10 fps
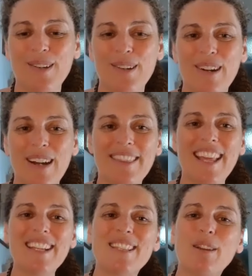All right,
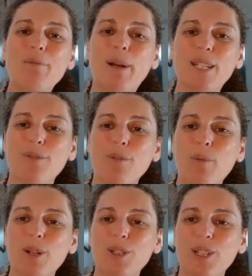thanks so much for
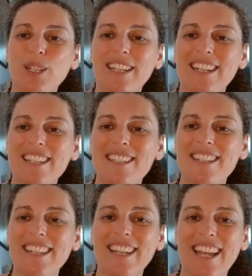watching and
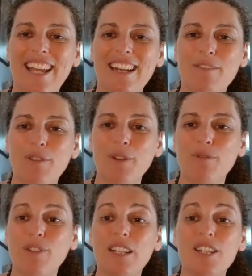listening, and feel
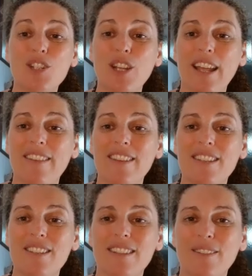free to share
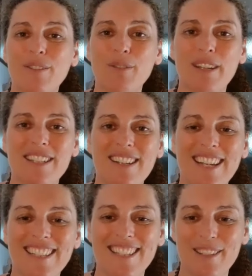this if it
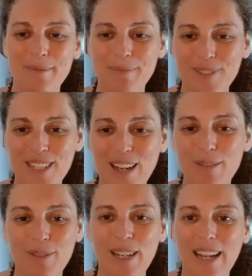resonates. Ciao
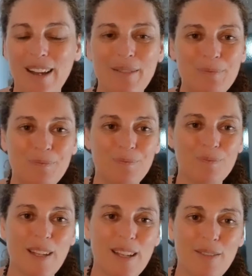for now.
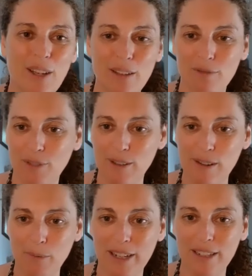Figure
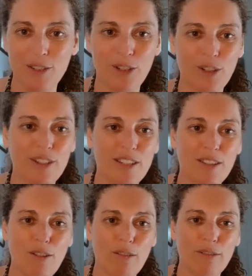out where to turn this
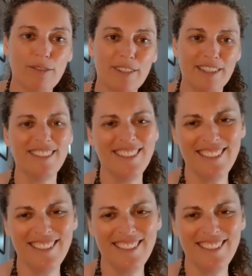off.